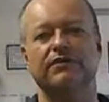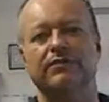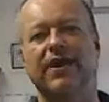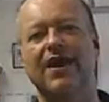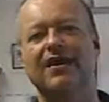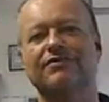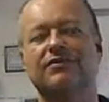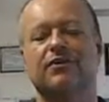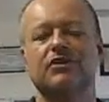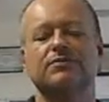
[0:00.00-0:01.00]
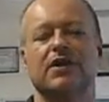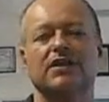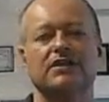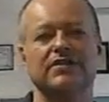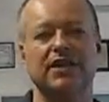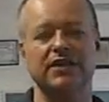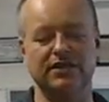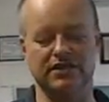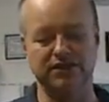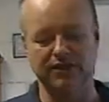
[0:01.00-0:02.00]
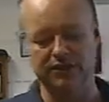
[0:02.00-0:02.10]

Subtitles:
path the dog's mind is taking,